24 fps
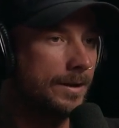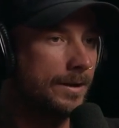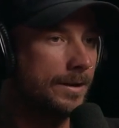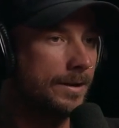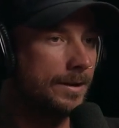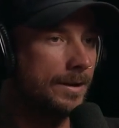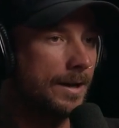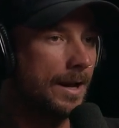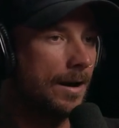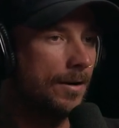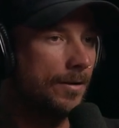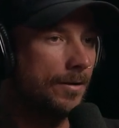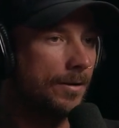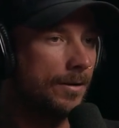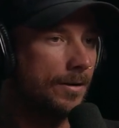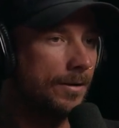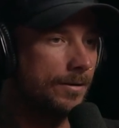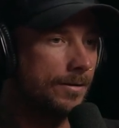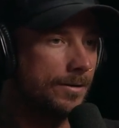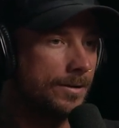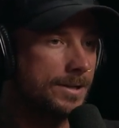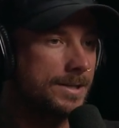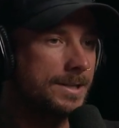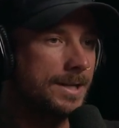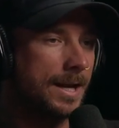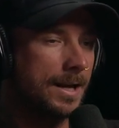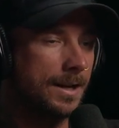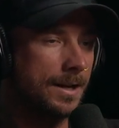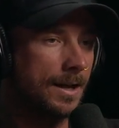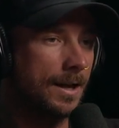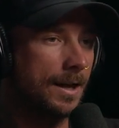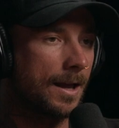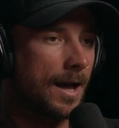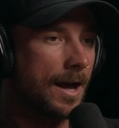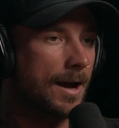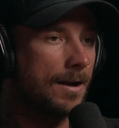now
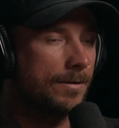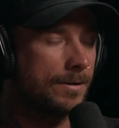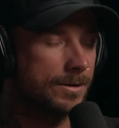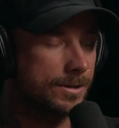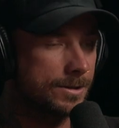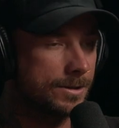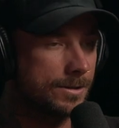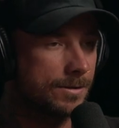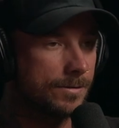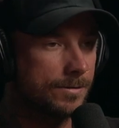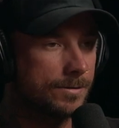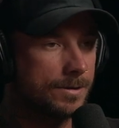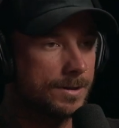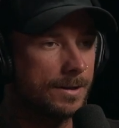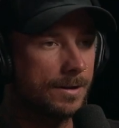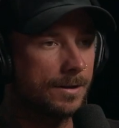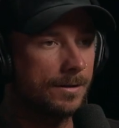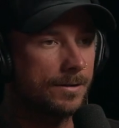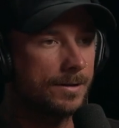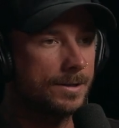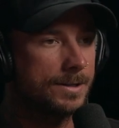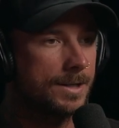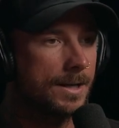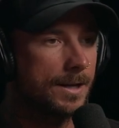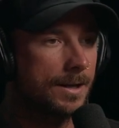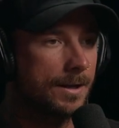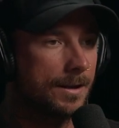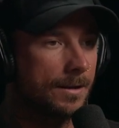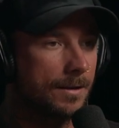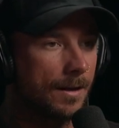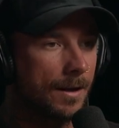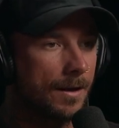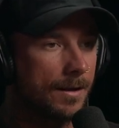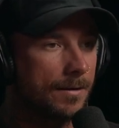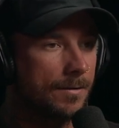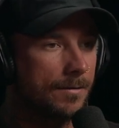understanding how it shoots and
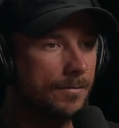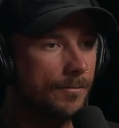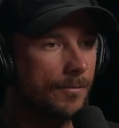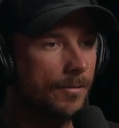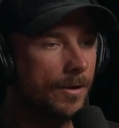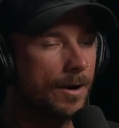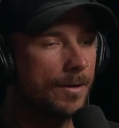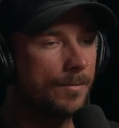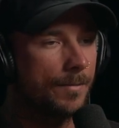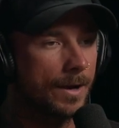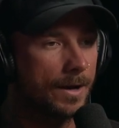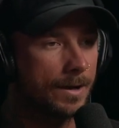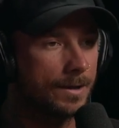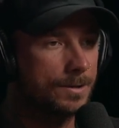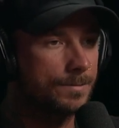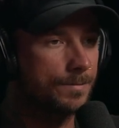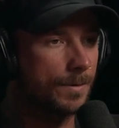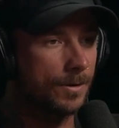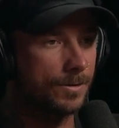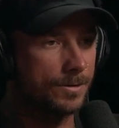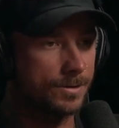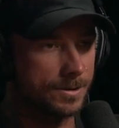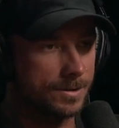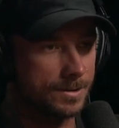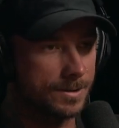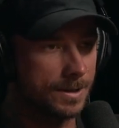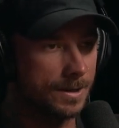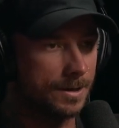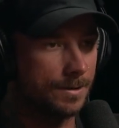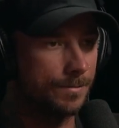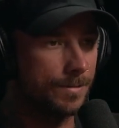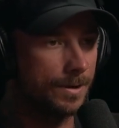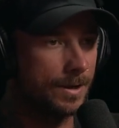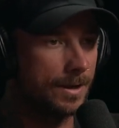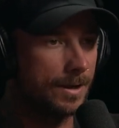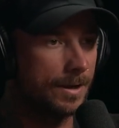understanding like where my exposures need
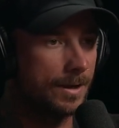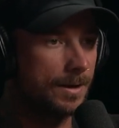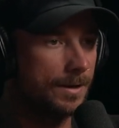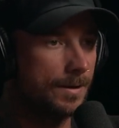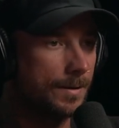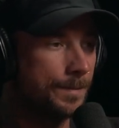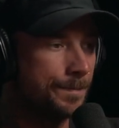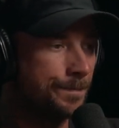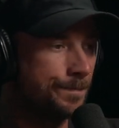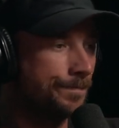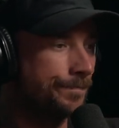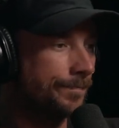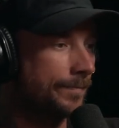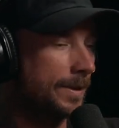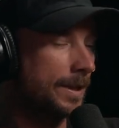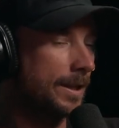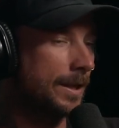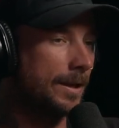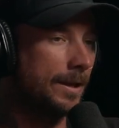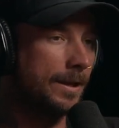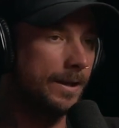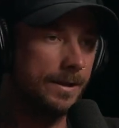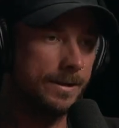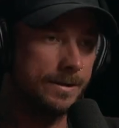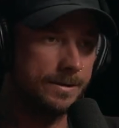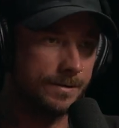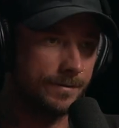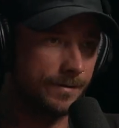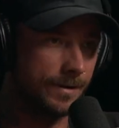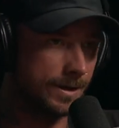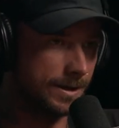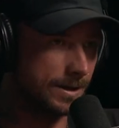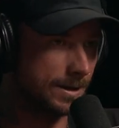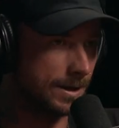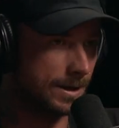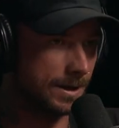to be, the ease of
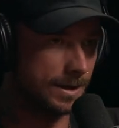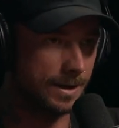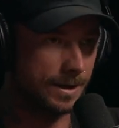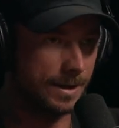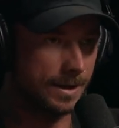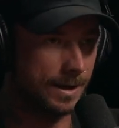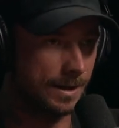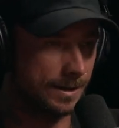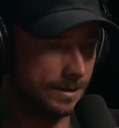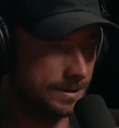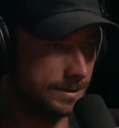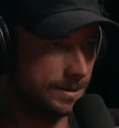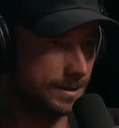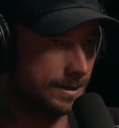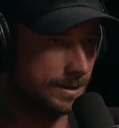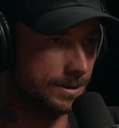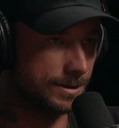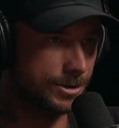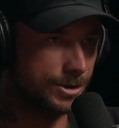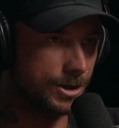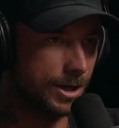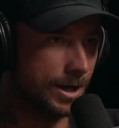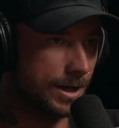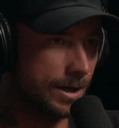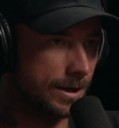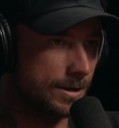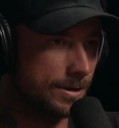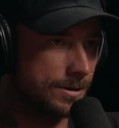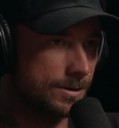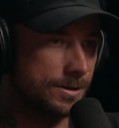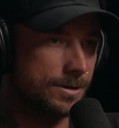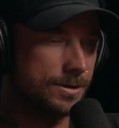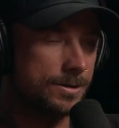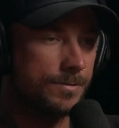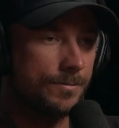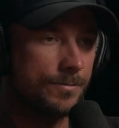ND as things
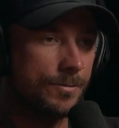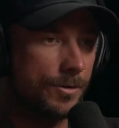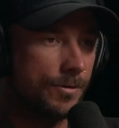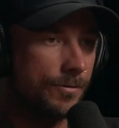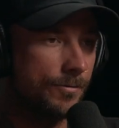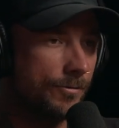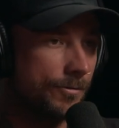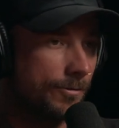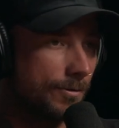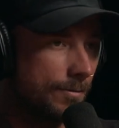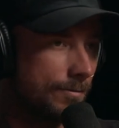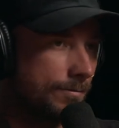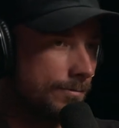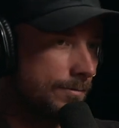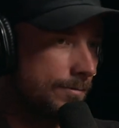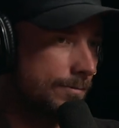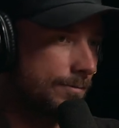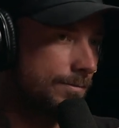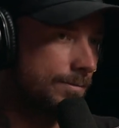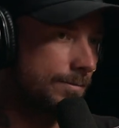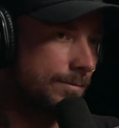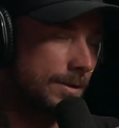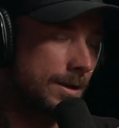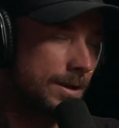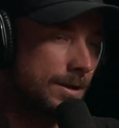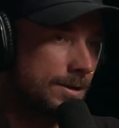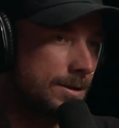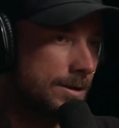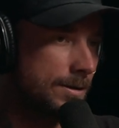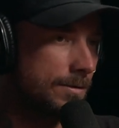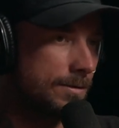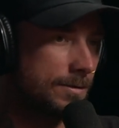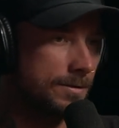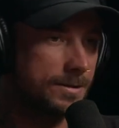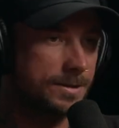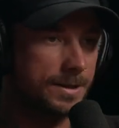change as you move from
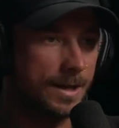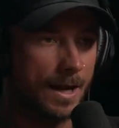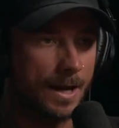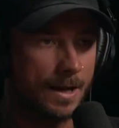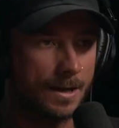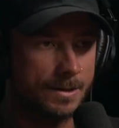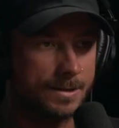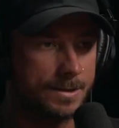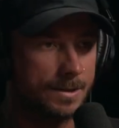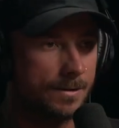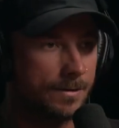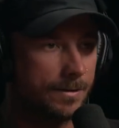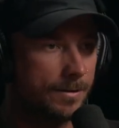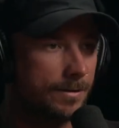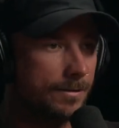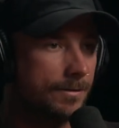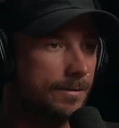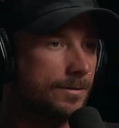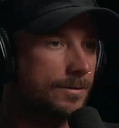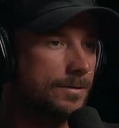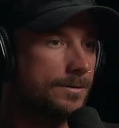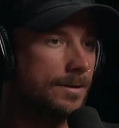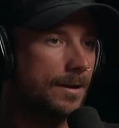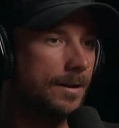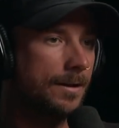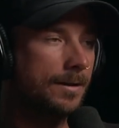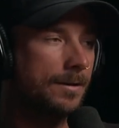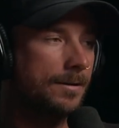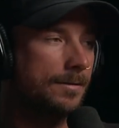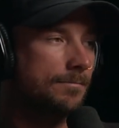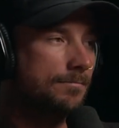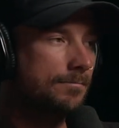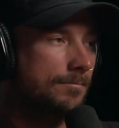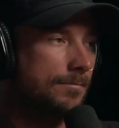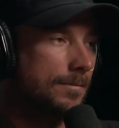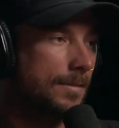interiors to exteriors,
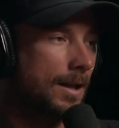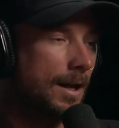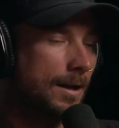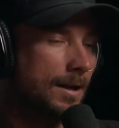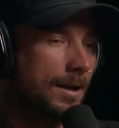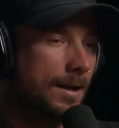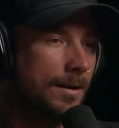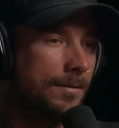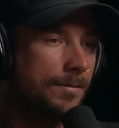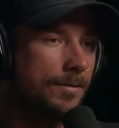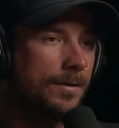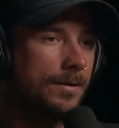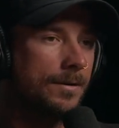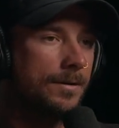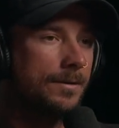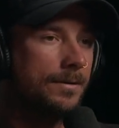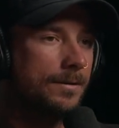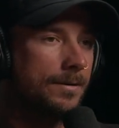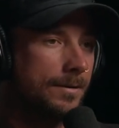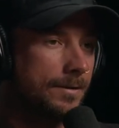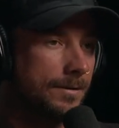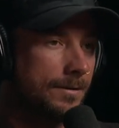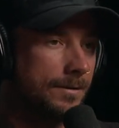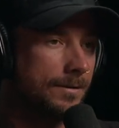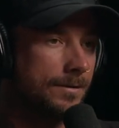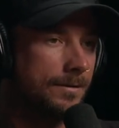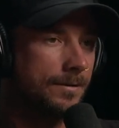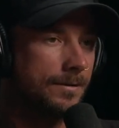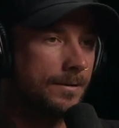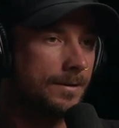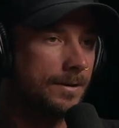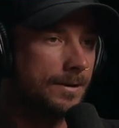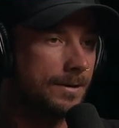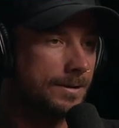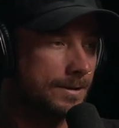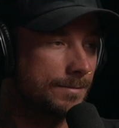like that camera
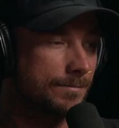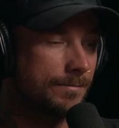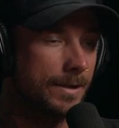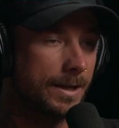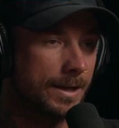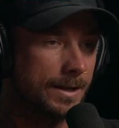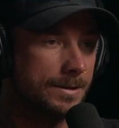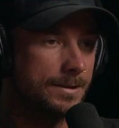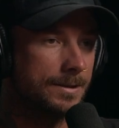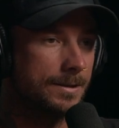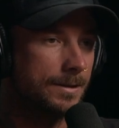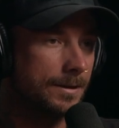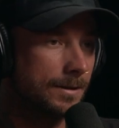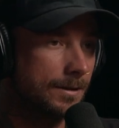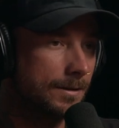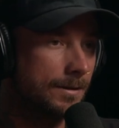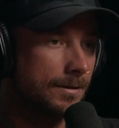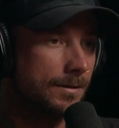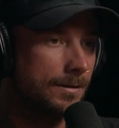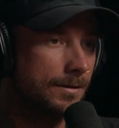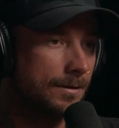is amazing. Yeah,